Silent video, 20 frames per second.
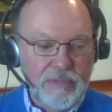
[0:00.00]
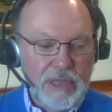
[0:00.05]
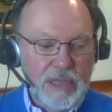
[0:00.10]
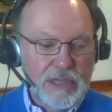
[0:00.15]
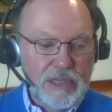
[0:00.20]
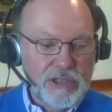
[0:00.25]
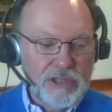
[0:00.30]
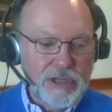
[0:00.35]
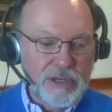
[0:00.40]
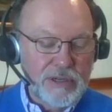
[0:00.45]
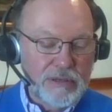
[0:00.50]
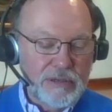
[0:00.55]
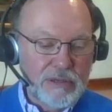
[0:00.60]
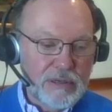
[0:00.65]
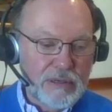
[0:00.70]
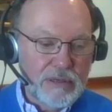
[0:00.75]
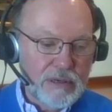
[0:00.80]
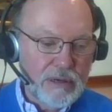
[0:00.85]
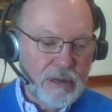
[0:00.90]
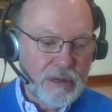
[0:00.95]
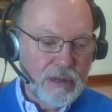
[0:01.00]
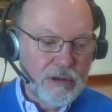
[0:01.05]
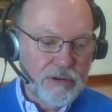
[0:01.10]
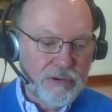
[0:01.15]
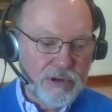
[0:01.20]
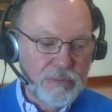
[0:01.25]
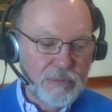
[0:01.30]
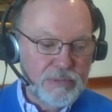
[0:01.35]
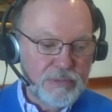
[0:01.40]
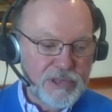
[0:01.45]
certain
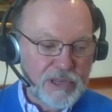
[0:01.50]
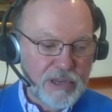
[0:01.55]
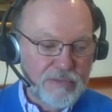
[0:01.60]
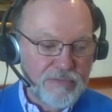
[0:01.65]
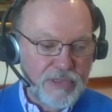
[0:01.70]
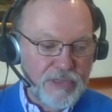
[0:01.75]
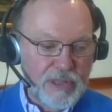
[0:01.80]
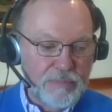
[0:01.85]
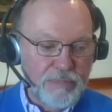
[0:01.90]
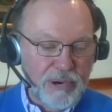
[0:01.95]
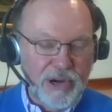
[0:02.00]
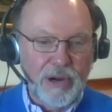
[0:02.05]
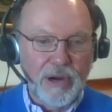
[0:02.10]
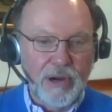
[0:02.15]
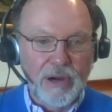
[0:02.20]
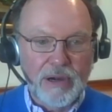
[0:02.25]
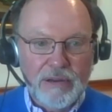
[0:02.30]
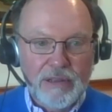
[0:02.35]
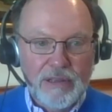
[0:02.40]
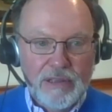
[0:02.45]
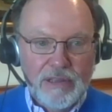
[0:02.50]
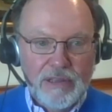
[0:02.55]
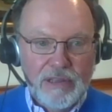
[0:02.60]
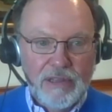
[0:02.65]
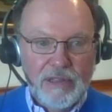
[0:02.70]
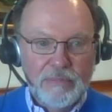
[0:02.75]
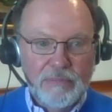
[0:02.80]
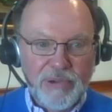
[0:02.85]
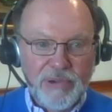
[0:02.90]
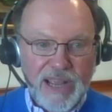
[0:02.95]
groups of the BIR,
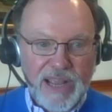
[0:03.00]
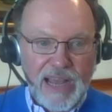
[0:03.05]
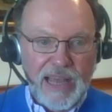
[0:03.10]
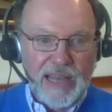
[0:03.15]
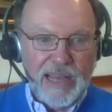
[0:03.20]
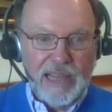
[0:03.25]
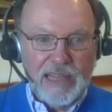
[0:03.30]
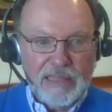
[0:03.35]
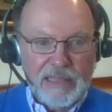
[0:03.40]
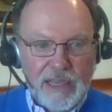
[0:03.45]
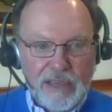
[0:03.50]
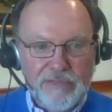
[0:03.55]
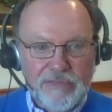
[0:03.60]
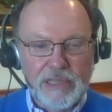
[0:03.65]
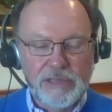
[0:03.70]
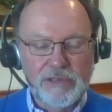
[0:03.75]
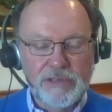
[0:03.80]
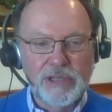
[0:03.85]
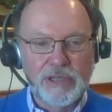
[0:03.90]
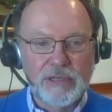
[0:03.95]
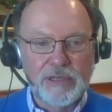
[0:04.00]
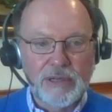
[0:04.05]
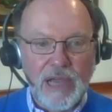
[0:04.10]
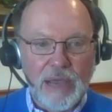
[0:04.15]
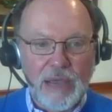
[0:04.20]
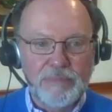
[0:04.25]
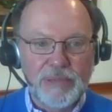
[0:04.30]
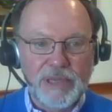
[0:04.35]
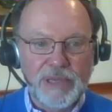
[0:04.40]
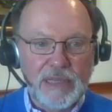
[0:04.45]
Brigade Intervention
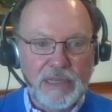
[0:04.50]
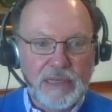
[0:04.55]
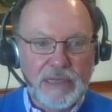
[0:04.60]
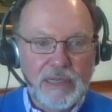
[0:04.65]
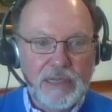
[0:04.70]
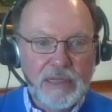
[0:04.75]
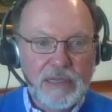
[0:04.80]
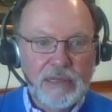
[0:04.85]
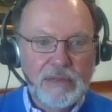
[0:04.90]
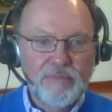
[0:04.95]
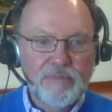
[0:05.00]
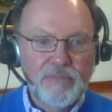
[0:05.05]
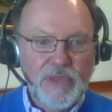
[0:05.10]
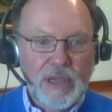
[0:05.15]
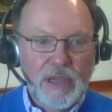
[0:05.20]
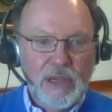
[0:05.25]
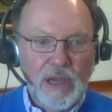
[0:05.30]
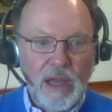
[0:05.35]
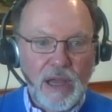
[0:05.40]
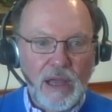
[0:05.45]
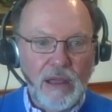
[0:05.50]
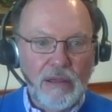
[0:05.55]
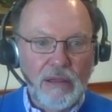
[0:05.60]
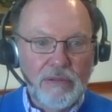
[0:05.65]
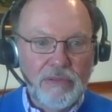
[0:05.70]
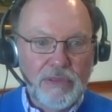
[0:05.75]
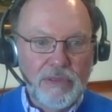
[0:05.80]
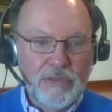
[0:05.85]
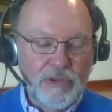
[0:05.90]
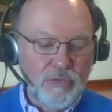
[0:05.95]
Rapide,
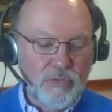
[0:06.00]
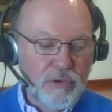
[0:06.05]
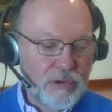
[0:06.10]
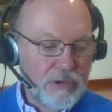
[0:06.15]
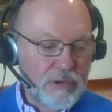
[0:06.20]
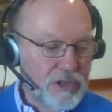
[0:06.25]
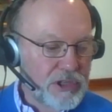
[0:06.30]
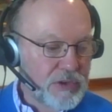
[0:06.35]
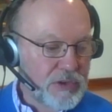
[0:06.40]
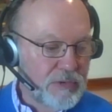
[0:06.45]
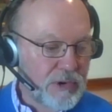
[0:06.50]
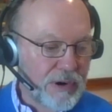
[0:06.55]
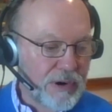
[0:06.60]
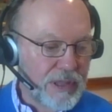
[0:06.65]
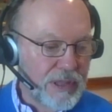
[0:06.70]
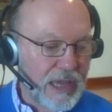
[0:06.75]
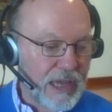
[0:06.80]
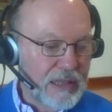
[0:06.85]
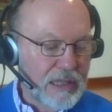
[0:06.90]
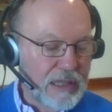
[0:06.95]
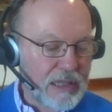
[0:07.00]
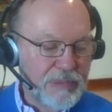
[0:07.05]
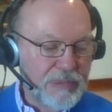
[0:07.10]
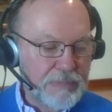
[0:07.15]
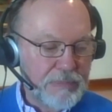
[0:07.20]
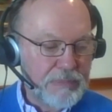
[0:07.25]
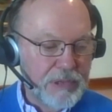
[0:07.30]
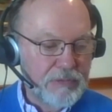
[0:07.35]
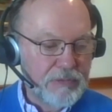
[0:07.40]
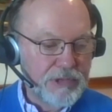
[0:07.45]
the rules were that the
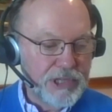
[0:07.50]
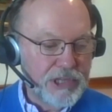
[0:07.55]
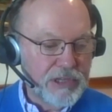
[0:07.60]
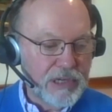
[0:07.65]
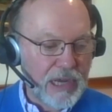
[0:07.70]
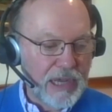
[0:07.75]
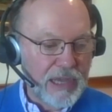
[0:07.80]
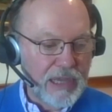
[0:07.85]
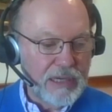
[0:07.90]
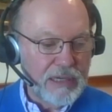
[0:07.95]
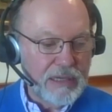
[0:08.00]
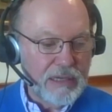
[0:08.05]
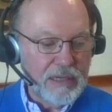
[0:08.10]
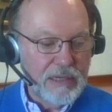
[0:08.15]
people we trained,